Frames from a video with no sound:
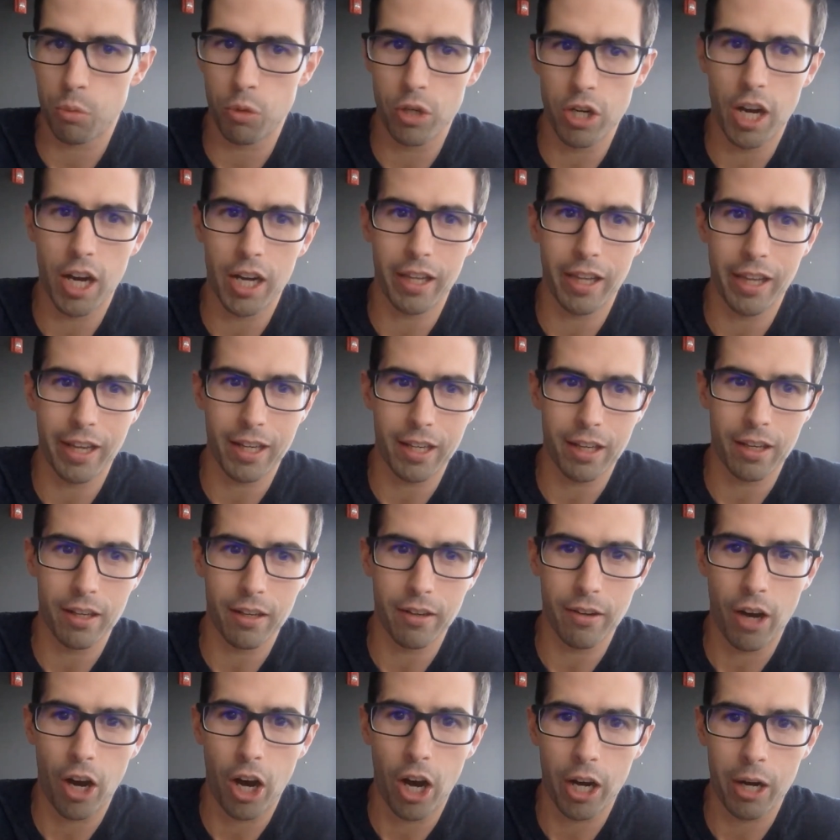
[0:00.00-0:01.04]
We're not like
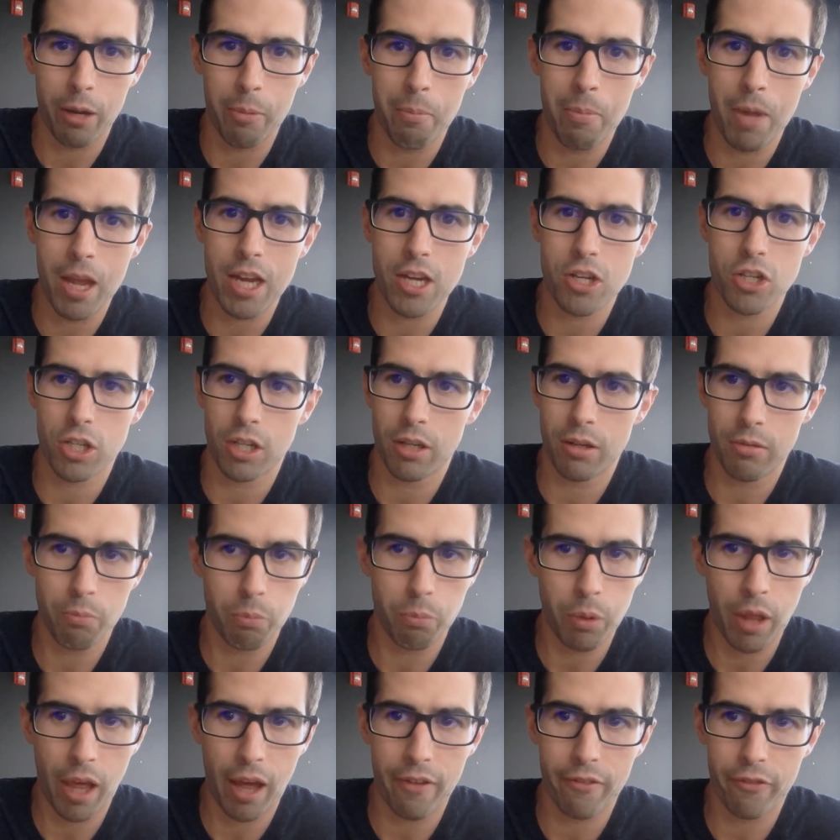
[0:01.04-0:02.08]
a automation
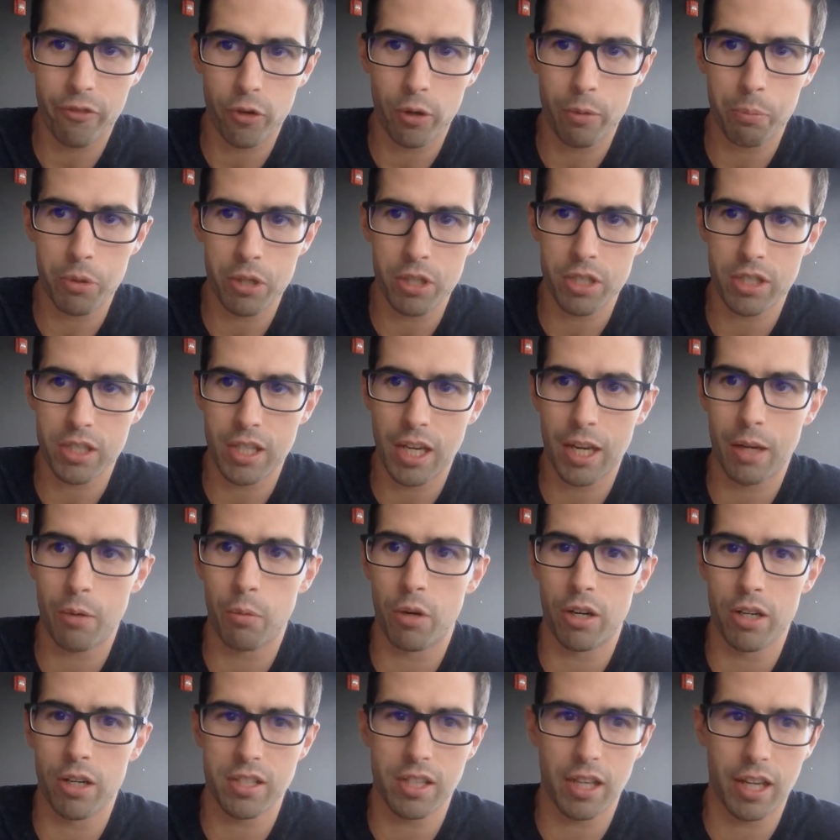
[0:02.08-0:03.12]
platform per se,
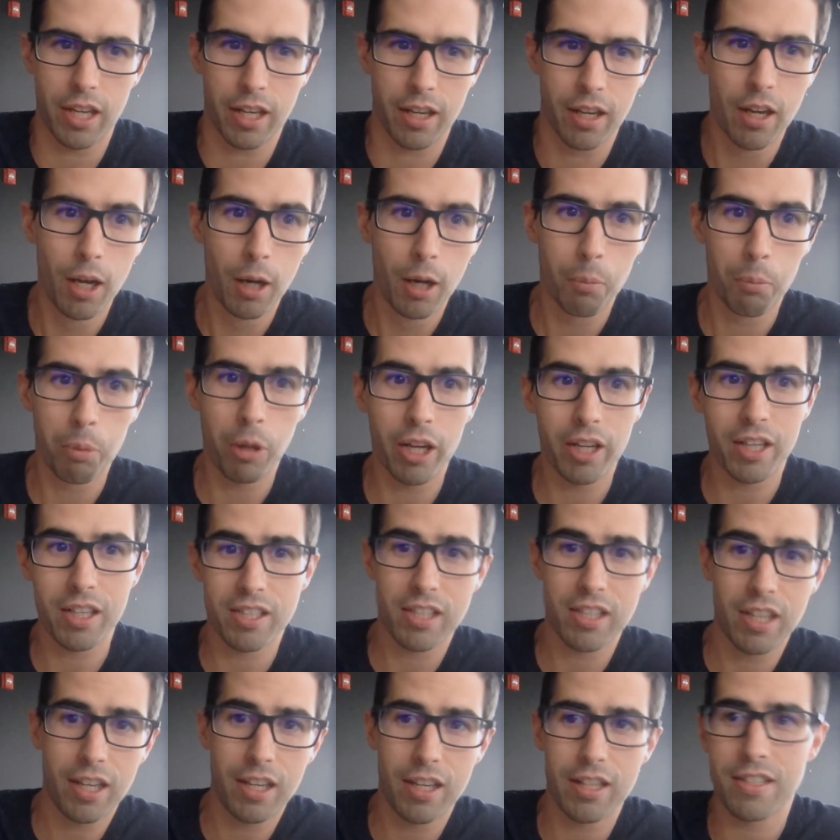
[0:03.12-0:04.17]
where it's like plug
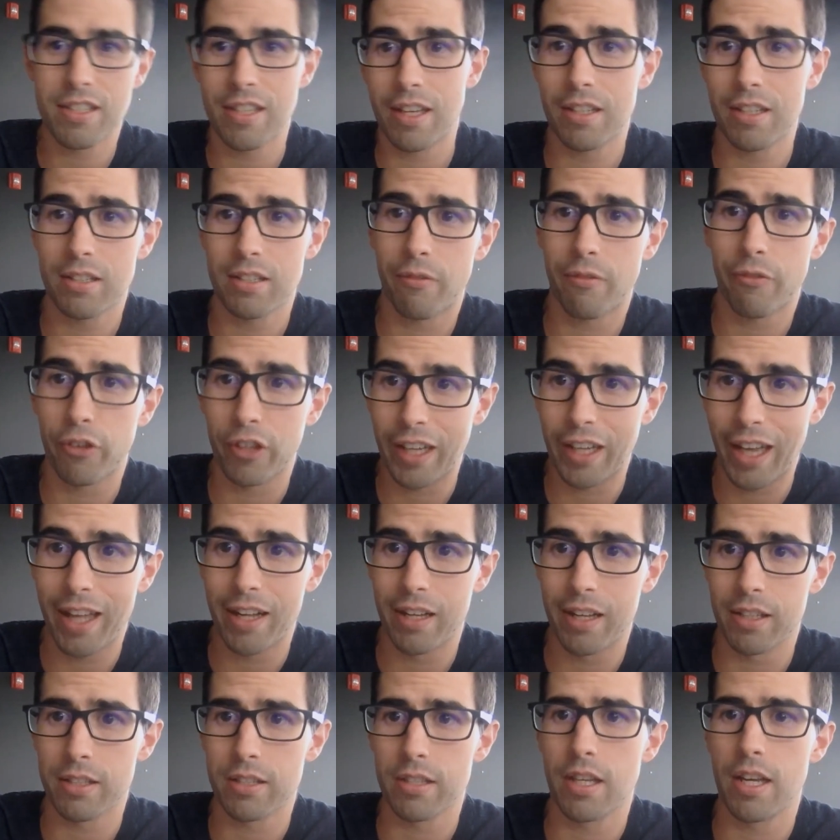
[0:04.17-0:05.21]
us in and set us and forget
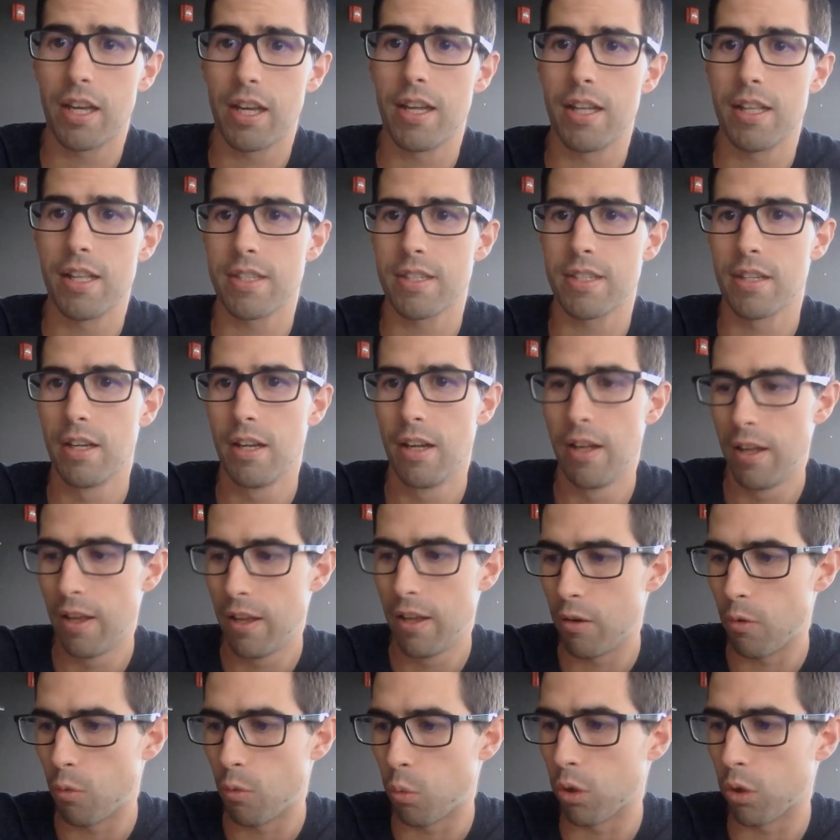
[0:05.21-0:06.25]
us. It's
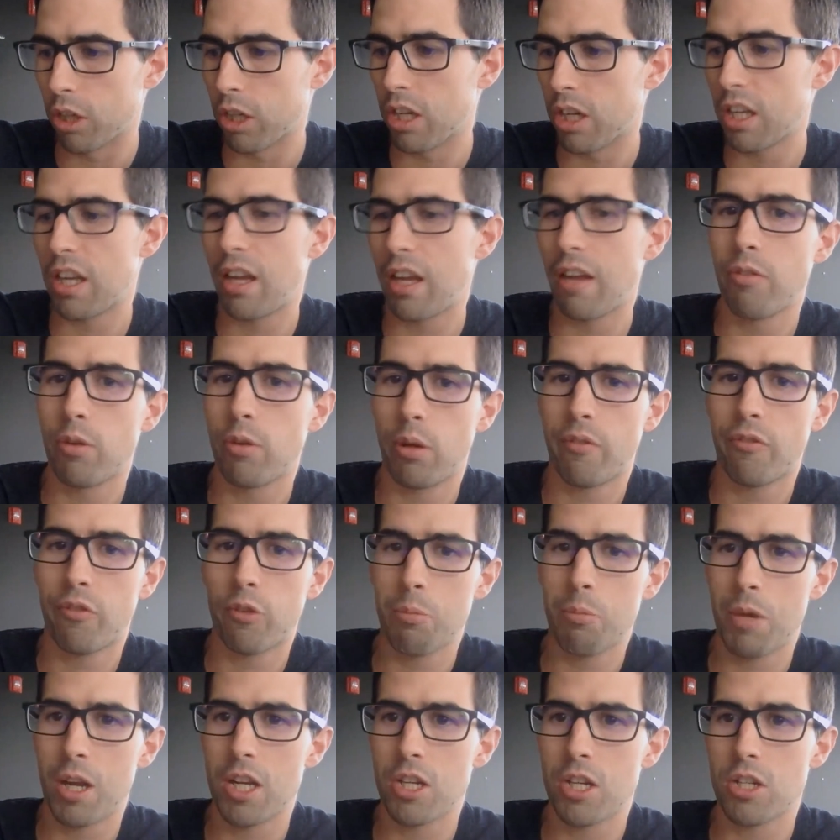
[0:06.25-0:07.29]
we're going to give you
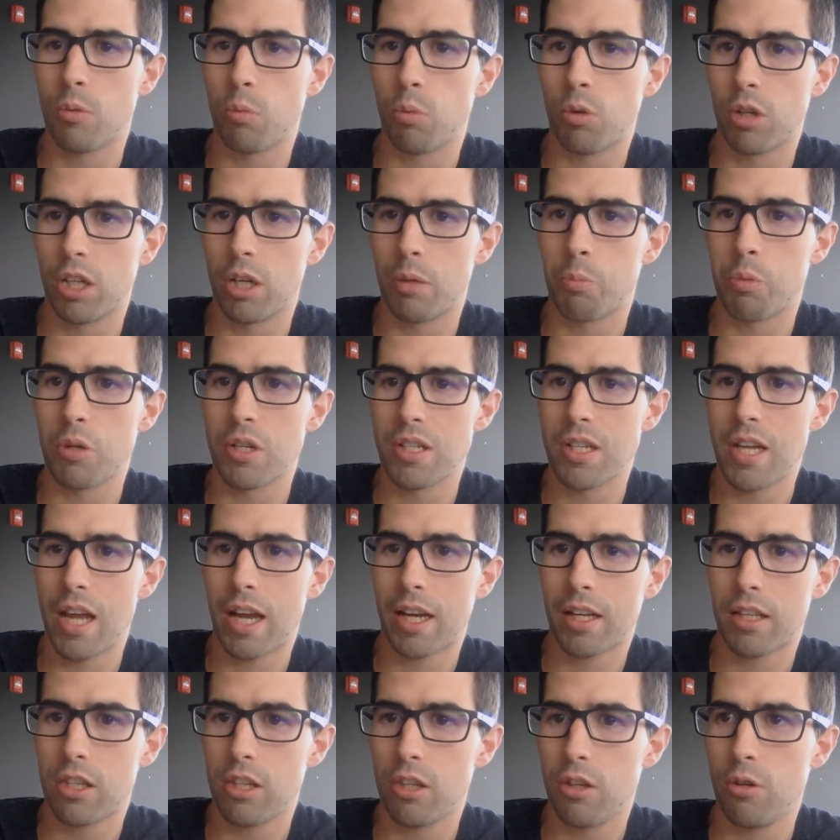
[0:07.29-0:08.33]
information. We're going to
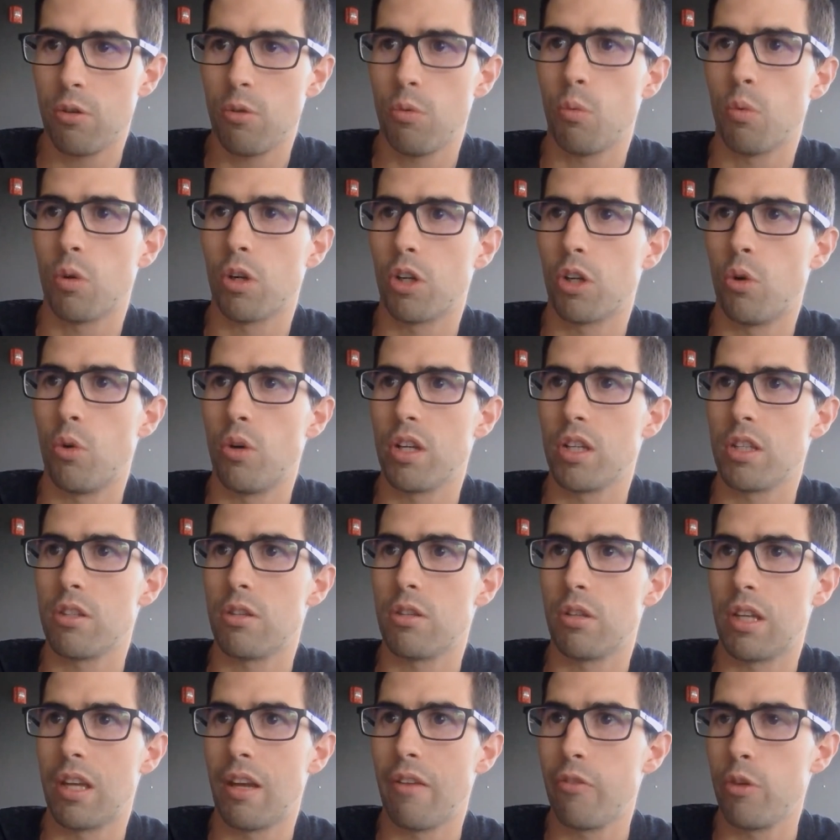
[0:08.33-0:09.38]
protect you. We're going
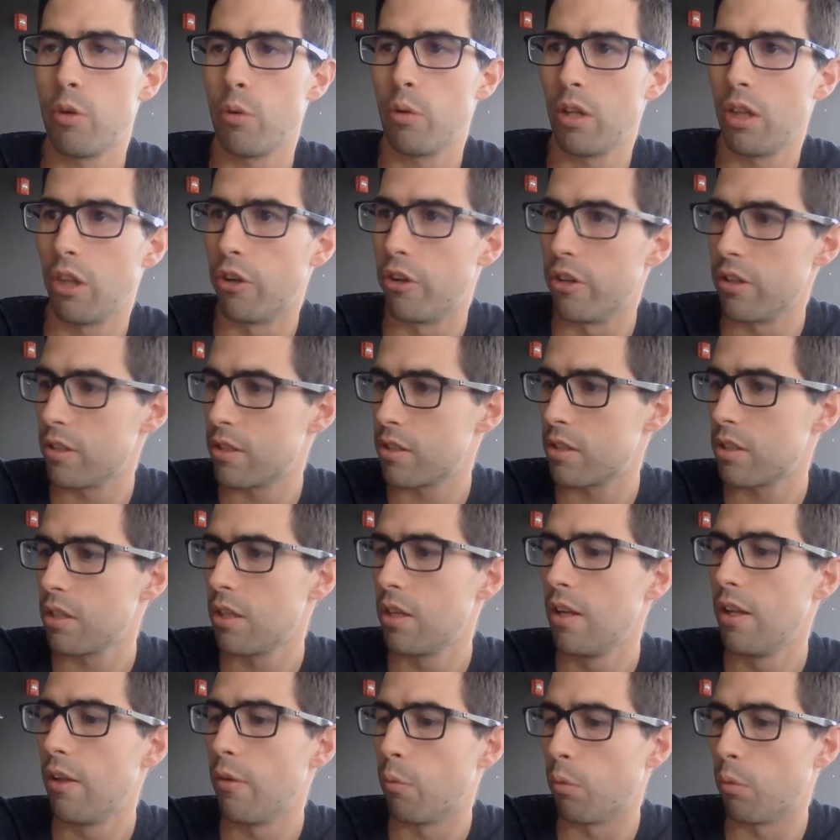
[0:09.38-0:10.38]
to give you alerts.